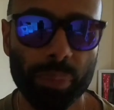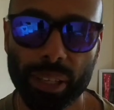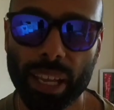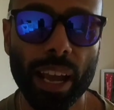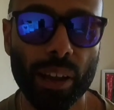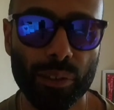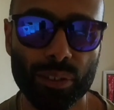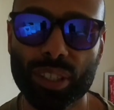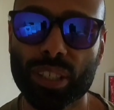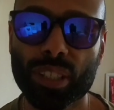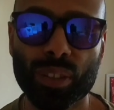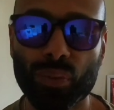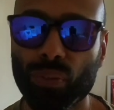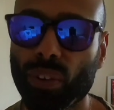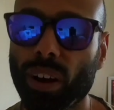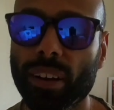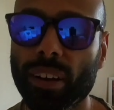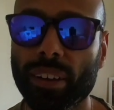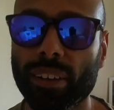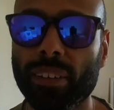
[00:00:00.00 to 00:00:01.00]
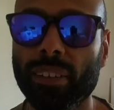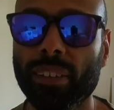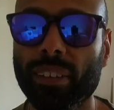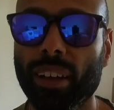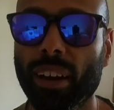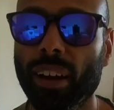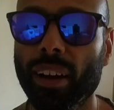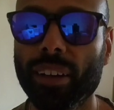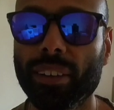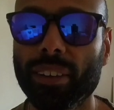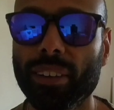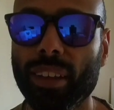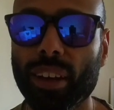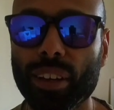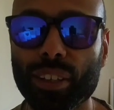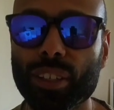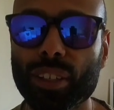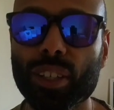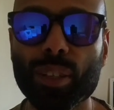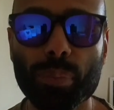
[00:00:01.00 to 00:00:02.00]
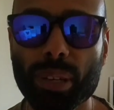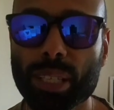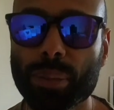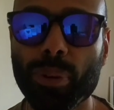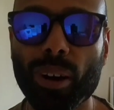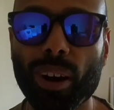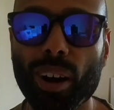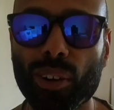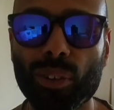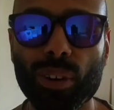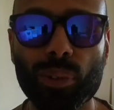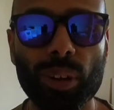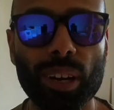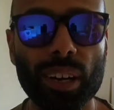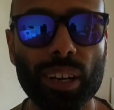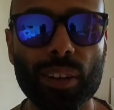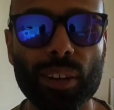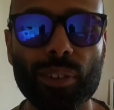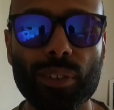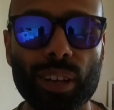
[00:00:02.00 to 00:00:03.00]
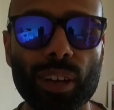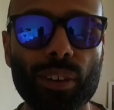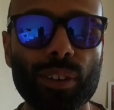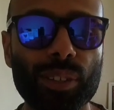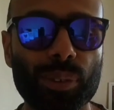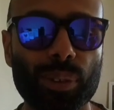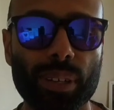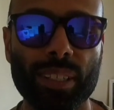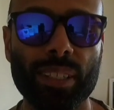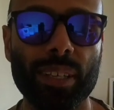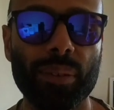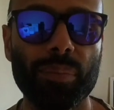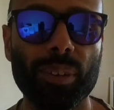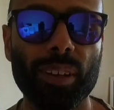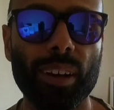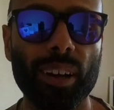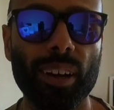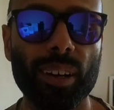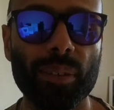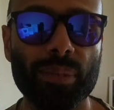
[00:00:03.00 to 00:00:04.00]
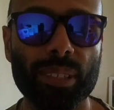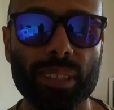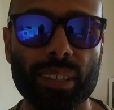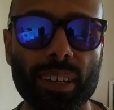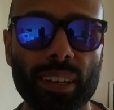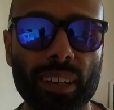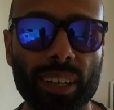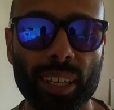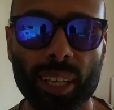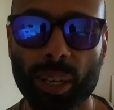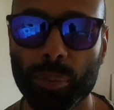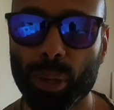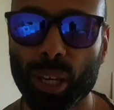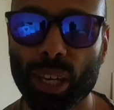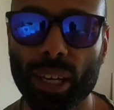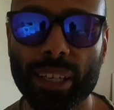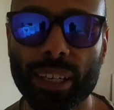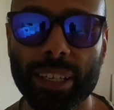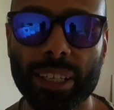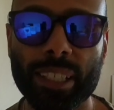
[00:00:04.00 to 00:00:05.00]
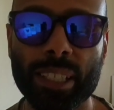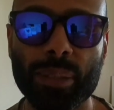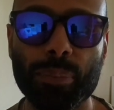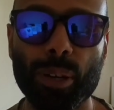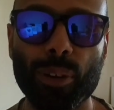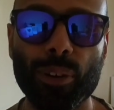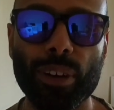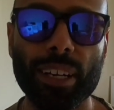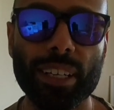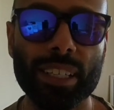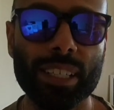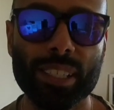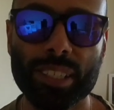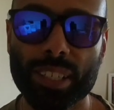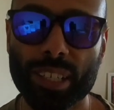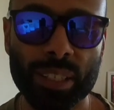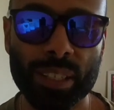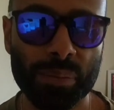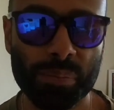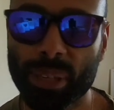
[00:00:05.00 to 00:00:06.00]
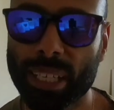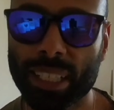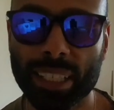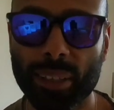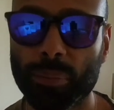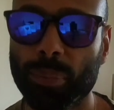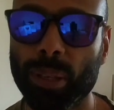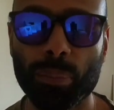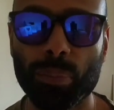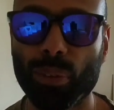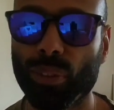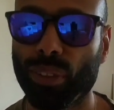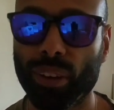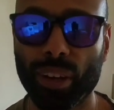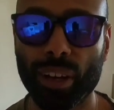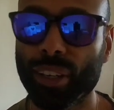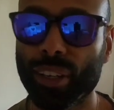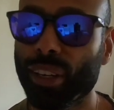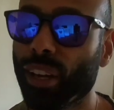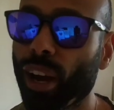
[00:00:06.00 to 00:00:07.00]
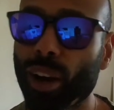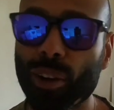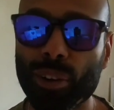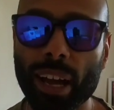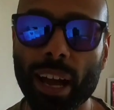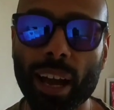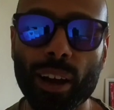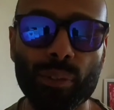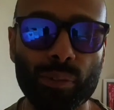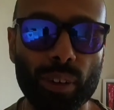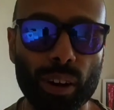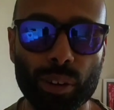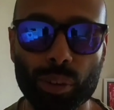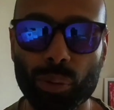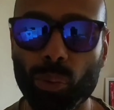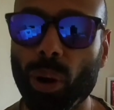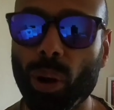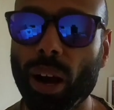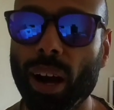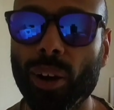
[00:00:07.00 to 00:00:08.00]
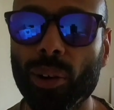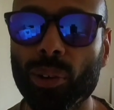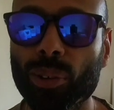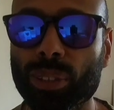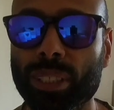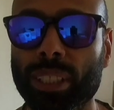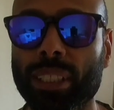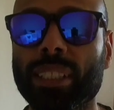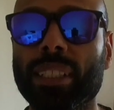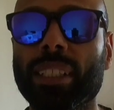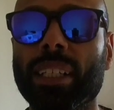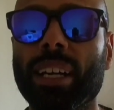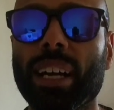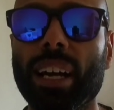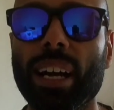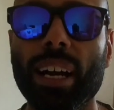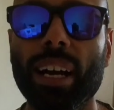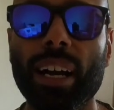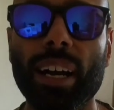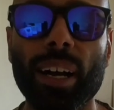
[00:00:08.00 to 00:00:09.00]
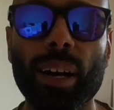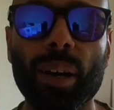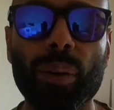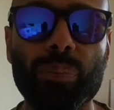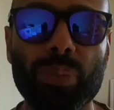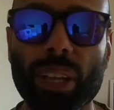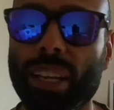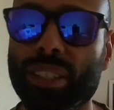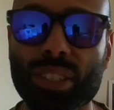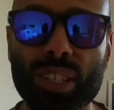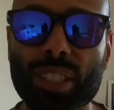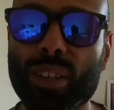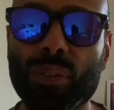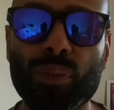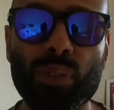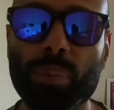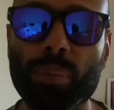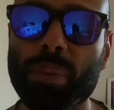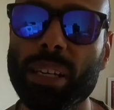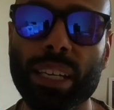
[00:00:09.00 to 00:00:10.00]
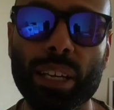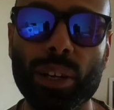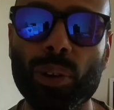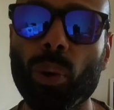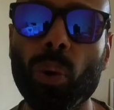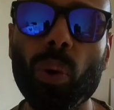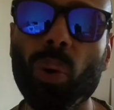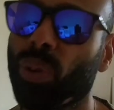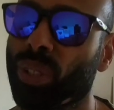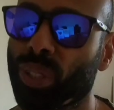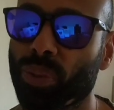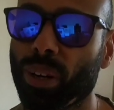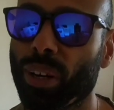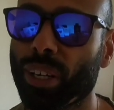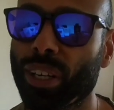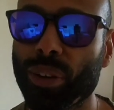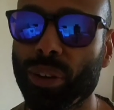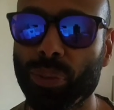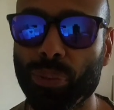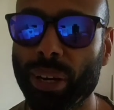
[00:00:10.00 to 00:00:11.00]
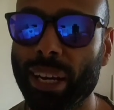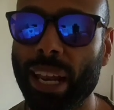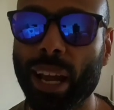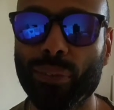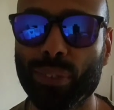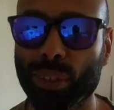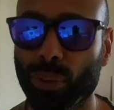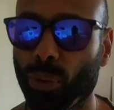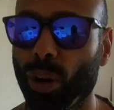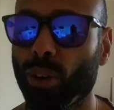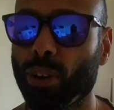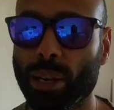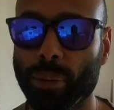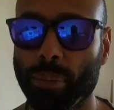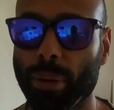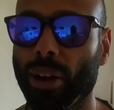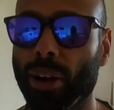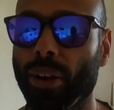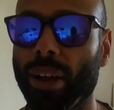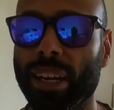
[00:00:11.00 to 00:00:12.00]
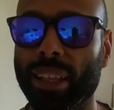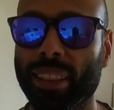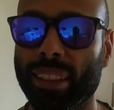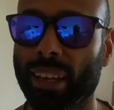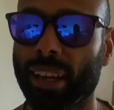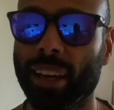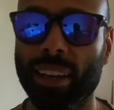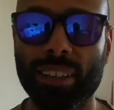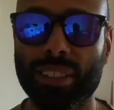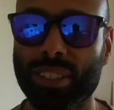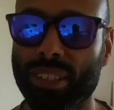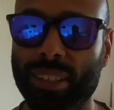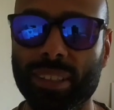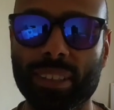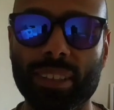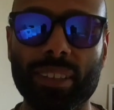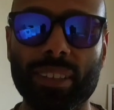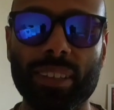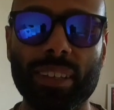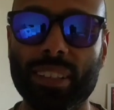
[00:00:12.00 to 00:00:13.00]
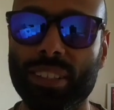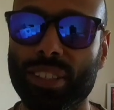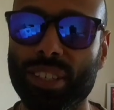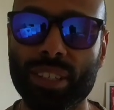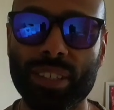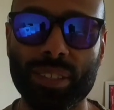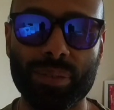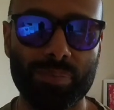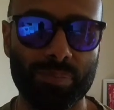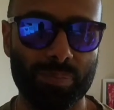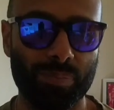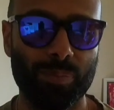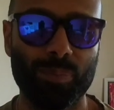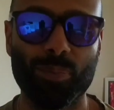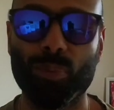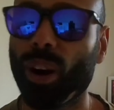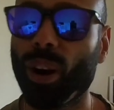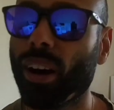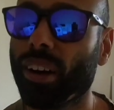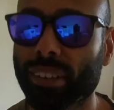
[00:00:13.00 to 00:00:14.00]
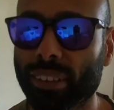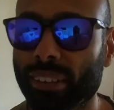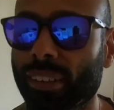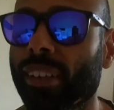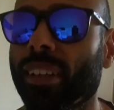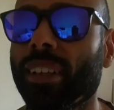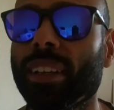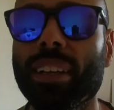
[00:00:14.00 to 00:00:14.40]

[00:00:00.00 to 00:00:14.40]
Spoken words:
yeah, it was just fun. I do miss parkrun when I don't go to it sometimes. The community spirit, just meeting people that I know now very well, and just a familiar course where I don't really have to worry about anything and can just run.